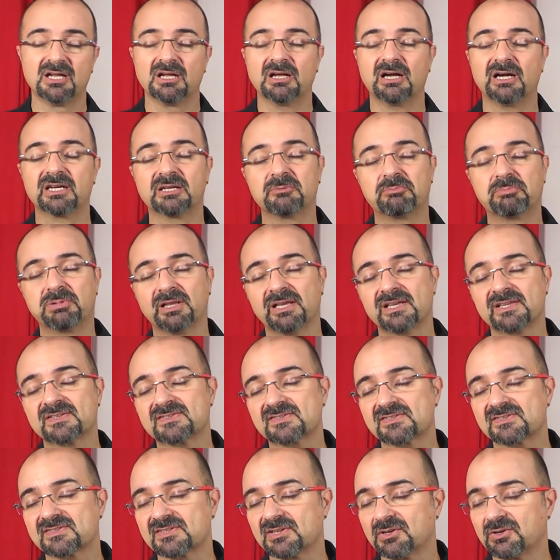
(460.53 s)
And it plays
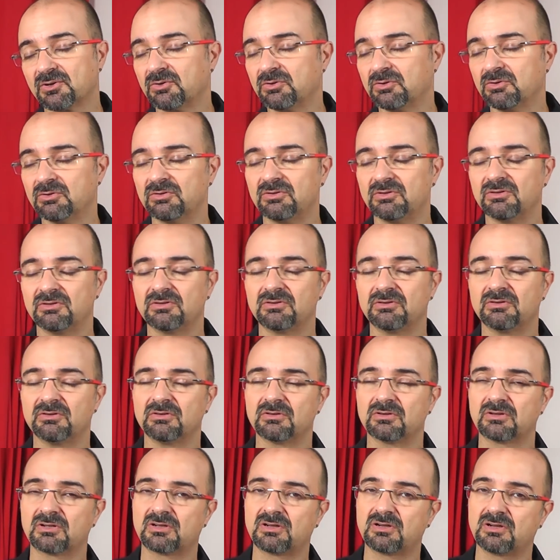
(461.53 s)
so
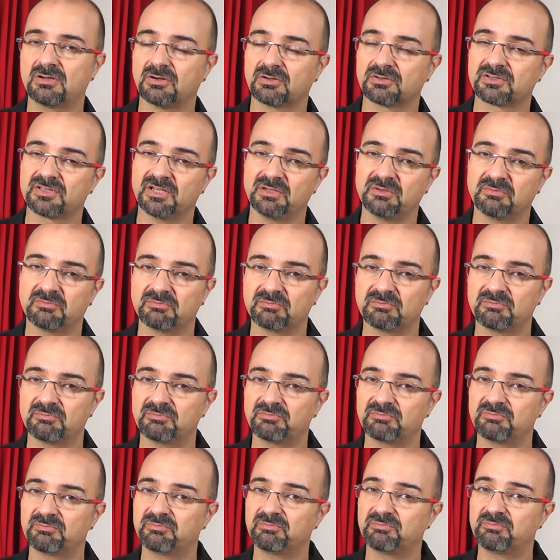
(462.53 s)
goddamn
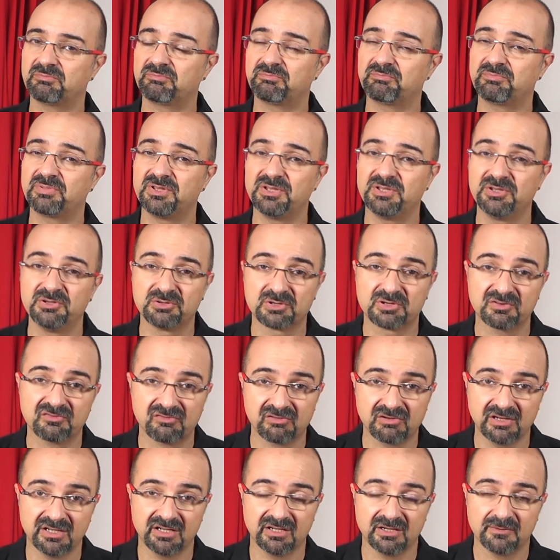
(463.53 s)

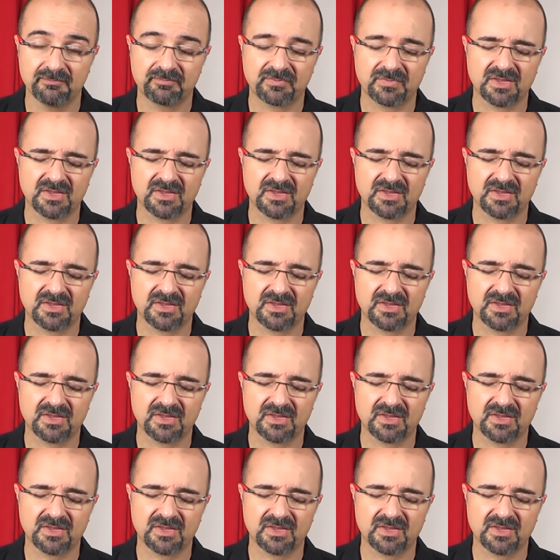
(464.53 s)
beautifully.